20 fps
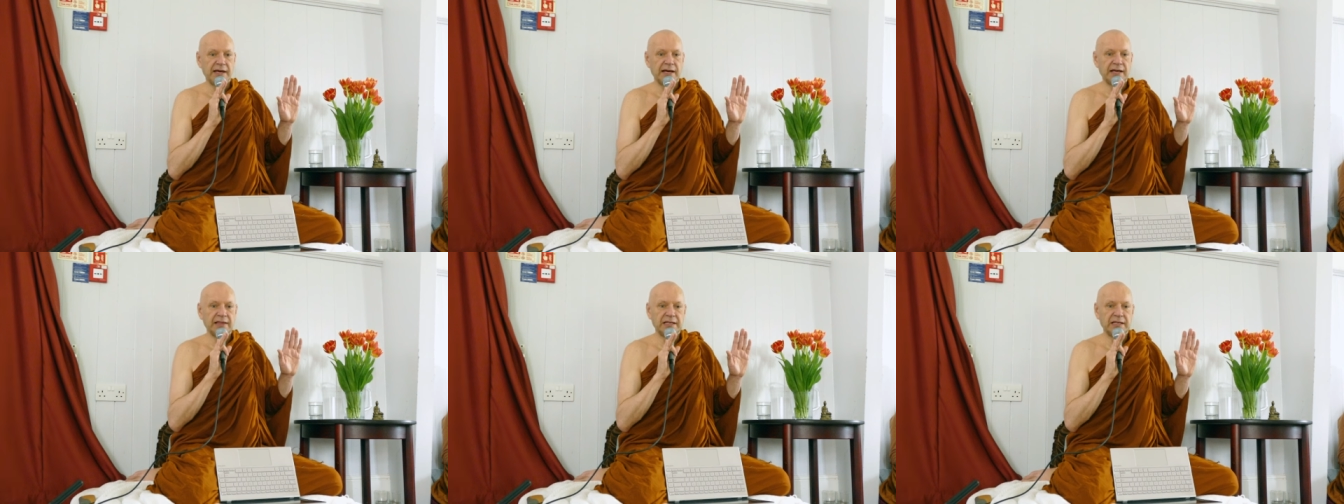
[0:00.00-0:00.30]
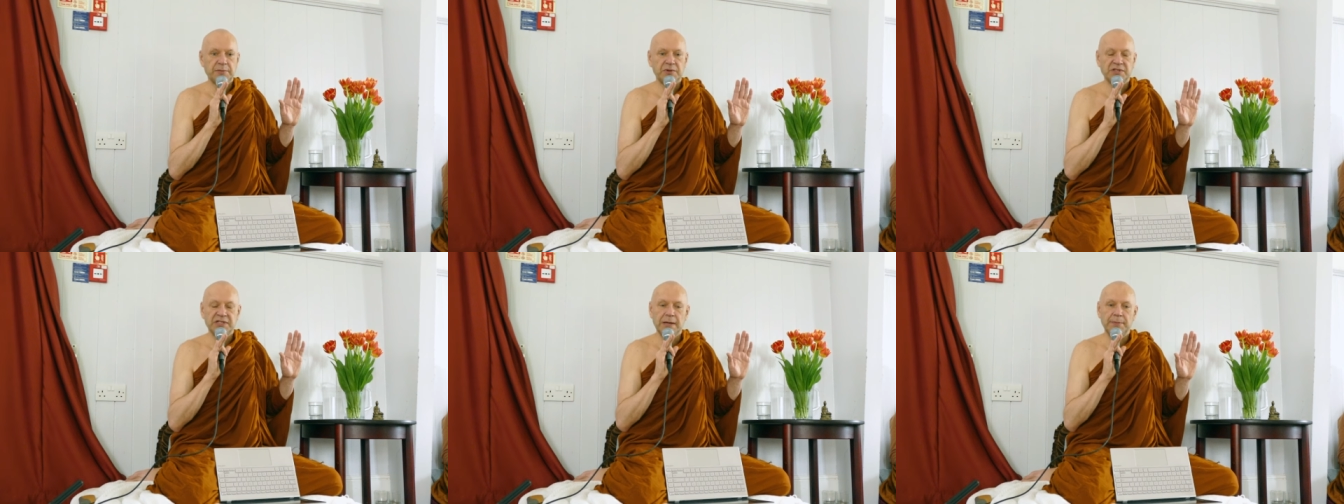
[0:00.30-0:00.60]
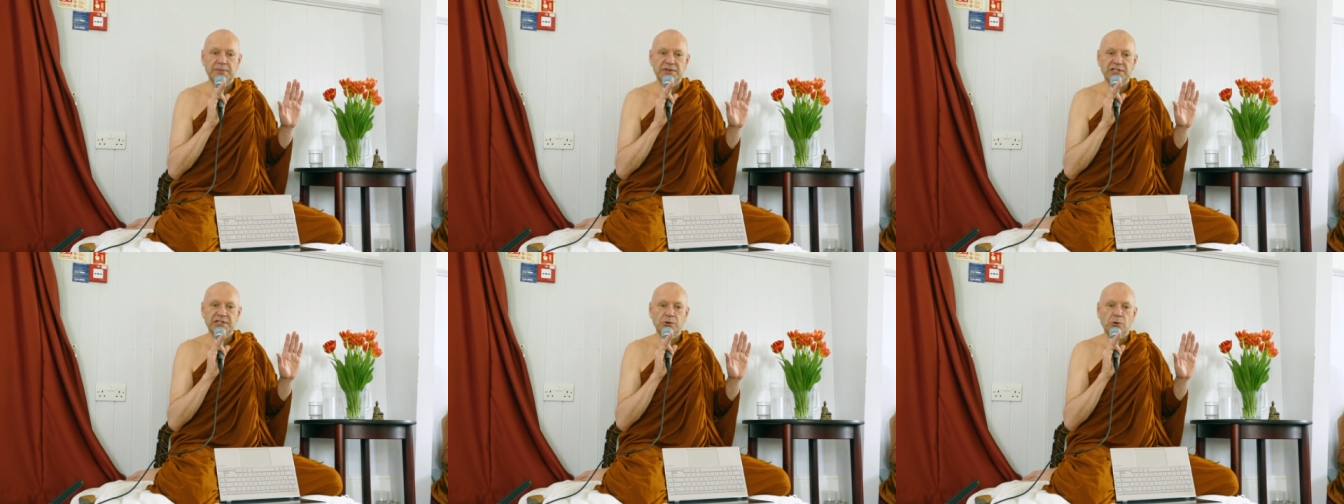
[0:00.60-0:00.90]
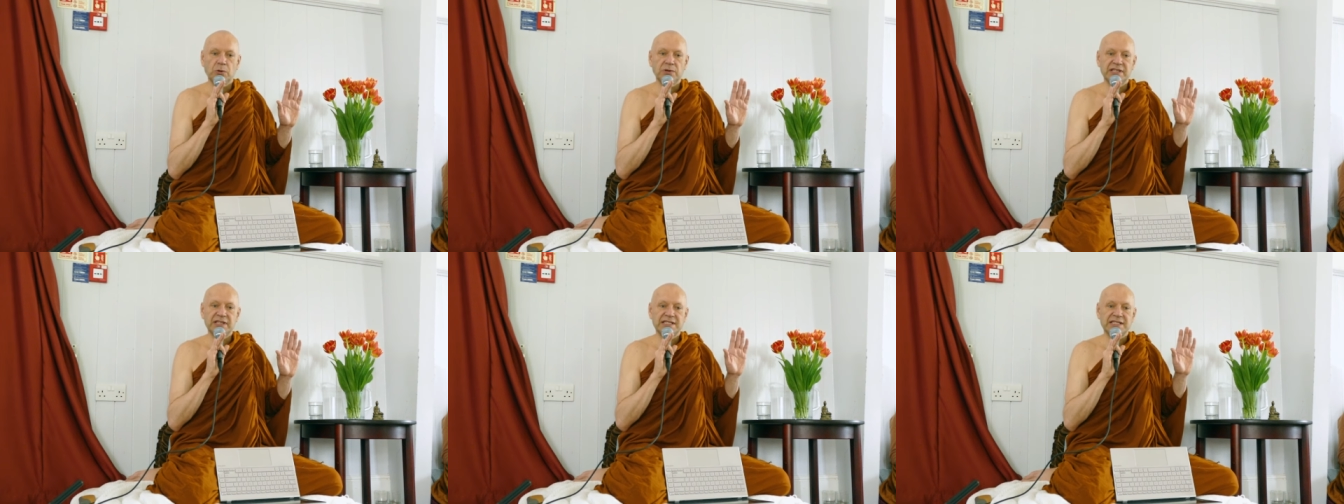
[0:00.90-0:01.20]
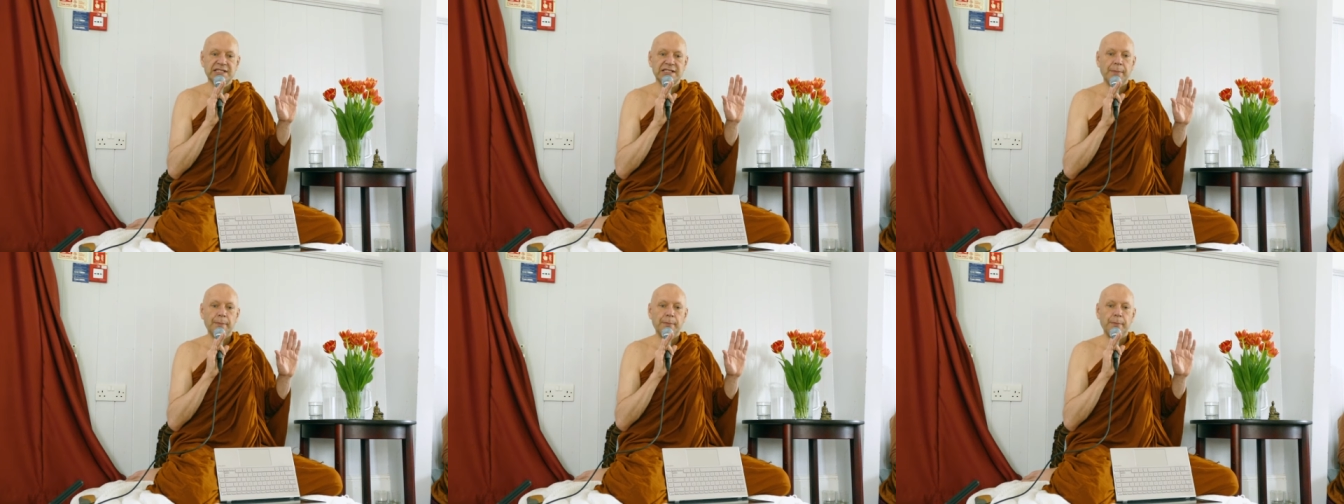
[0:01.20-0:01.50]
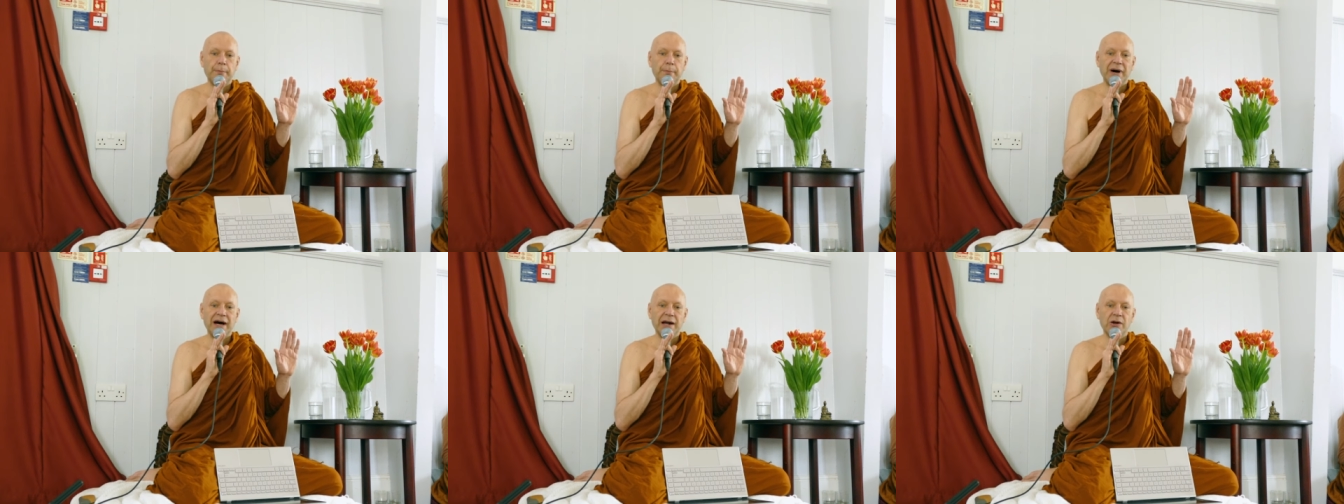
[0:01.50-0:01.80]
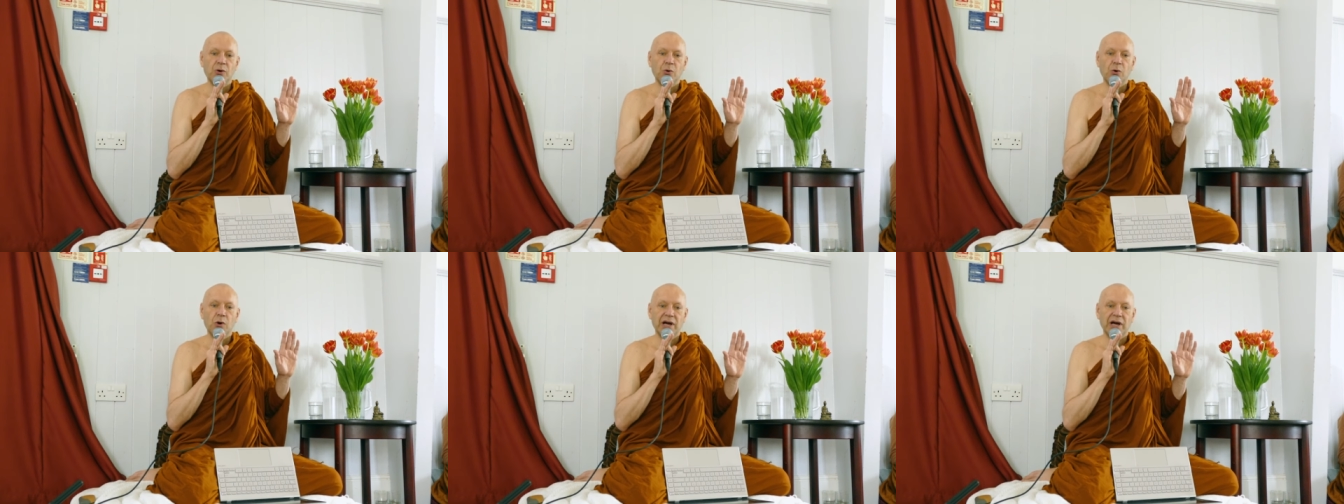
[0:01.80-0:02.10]
And this perception is called the
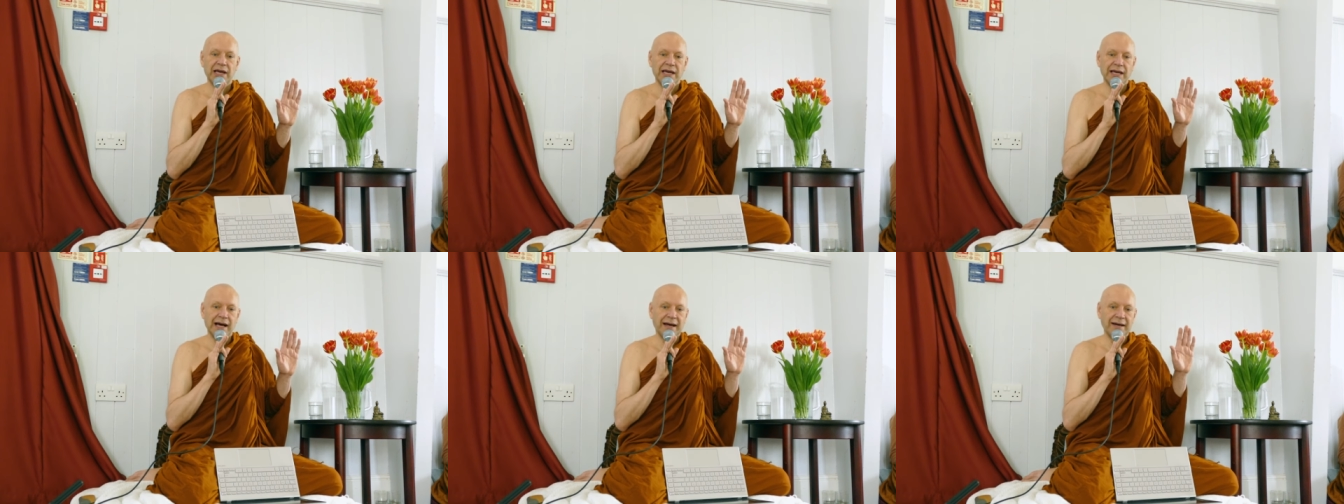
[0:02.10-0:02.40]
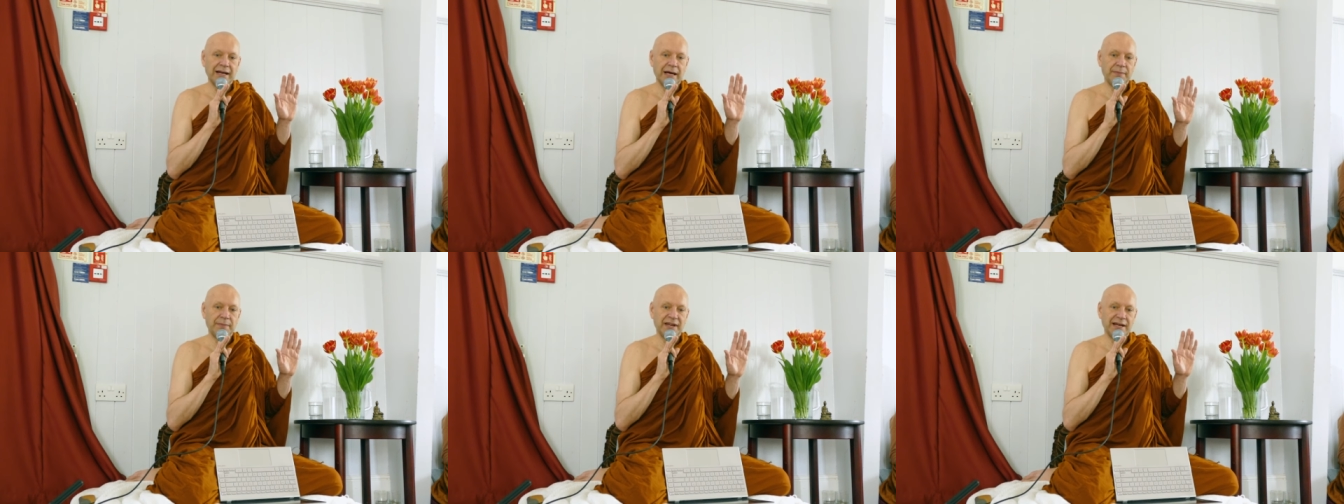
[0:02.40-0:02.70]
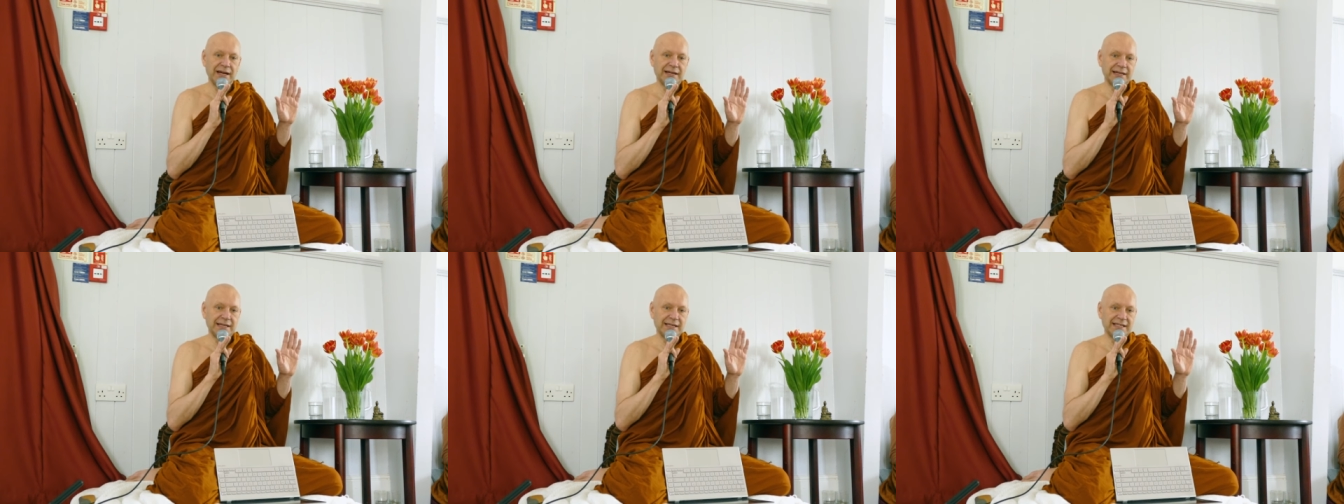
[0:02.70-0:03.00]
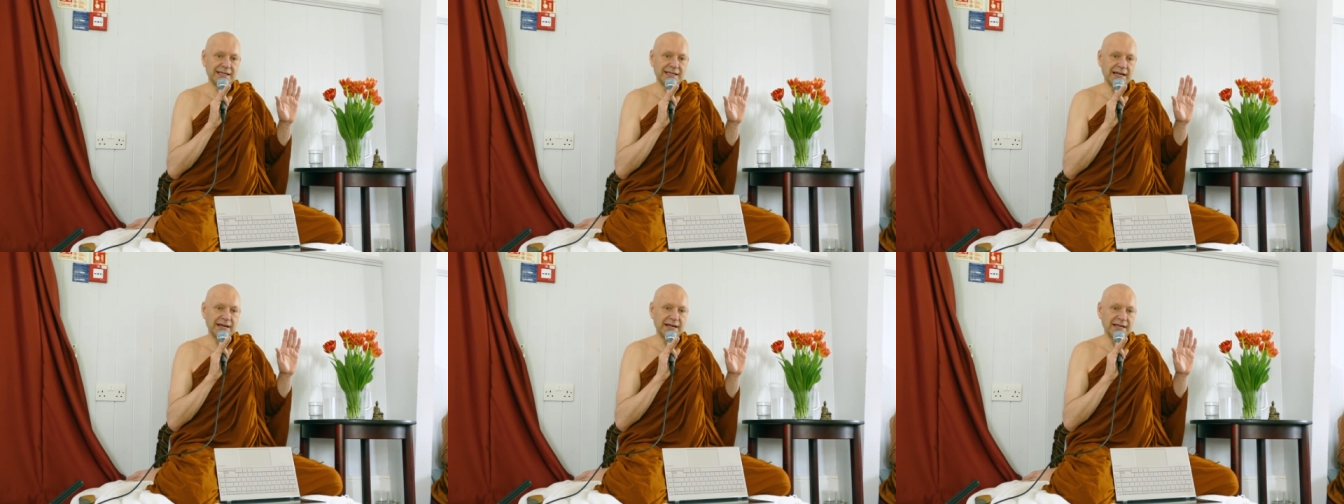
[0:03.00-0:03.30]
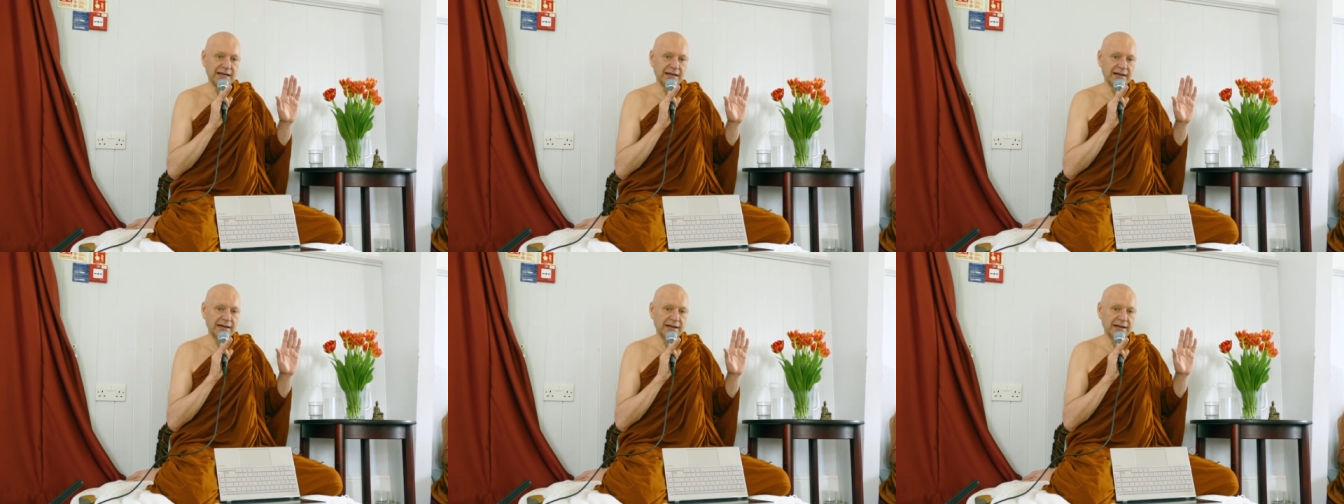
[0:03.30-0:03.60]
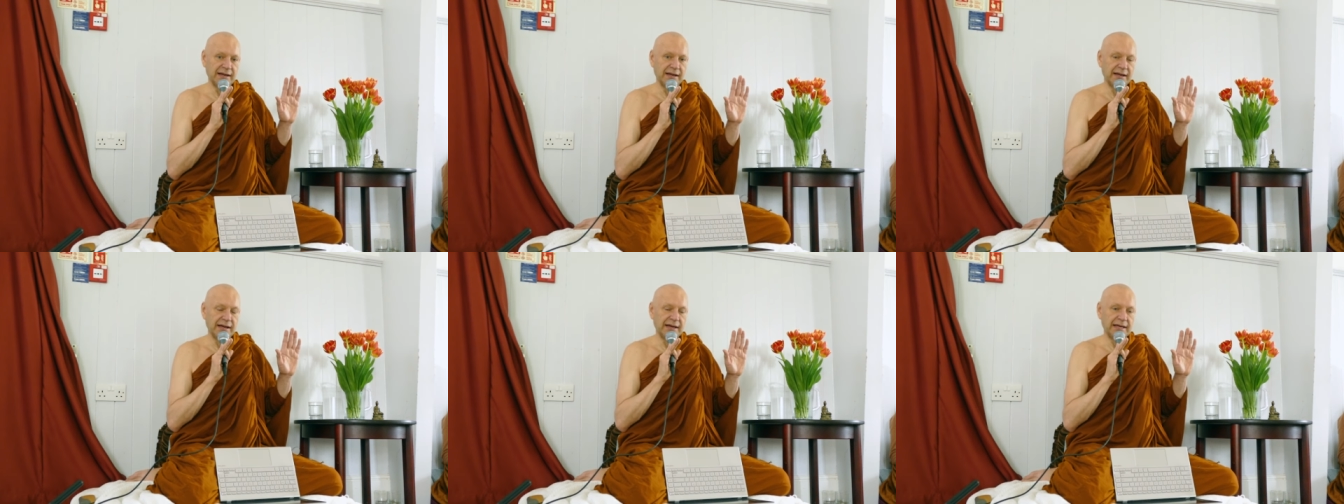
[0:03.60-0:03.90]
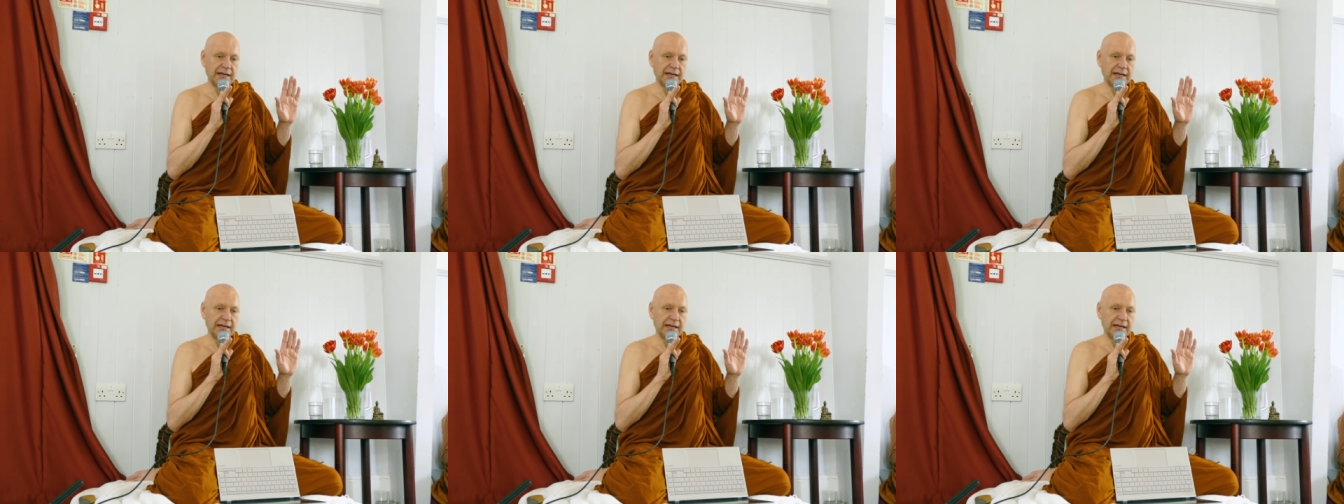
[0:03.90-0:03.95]
Sabbaloke Anabhirati Sanyaha.